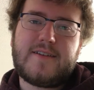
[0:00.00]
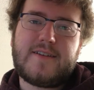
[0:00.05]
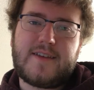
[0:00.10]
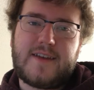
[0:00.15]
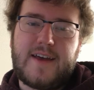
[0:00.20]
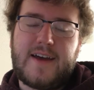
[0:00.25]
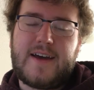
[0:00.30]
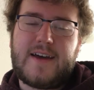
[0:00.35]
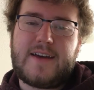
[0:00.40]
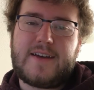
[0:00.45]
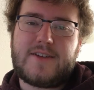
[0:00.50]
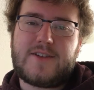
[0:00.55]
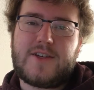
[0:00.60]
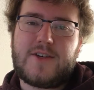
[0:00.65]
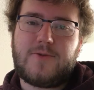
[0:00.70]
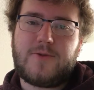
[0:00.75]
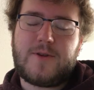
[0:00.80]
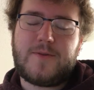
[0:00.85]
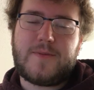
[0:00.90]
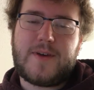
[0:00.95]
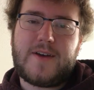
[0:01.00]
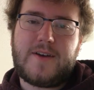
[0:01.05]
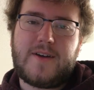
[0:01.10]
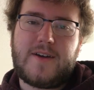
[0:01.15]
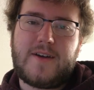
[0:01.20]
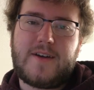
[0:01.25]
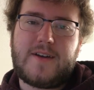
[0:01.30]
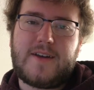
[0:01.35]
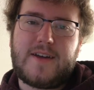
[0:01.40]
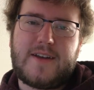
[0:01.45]
the guy she
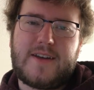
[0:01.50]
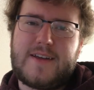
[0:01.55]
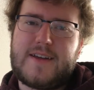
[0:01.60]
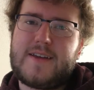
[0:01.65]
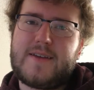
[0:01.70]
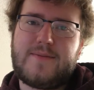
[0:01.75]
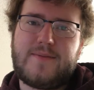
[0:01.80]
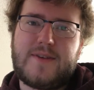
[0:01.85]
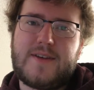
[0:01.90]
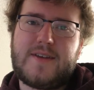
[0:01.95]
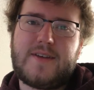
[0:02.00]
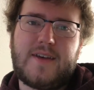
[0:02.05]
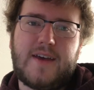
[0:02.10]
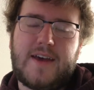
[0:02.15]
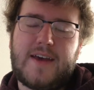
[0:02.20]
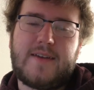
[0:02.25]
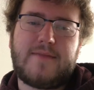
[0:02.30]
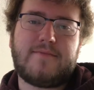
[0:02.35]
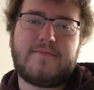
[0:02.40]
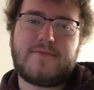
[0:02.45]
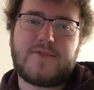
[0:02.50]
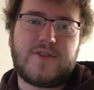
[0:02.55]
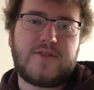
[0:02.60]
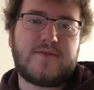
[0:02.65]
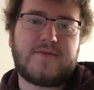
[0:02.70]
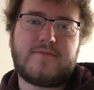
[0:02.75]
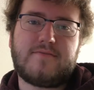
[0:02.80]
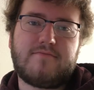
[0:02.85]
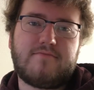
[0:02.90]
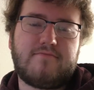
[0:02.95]
remarried, and he became
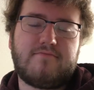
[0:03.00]
just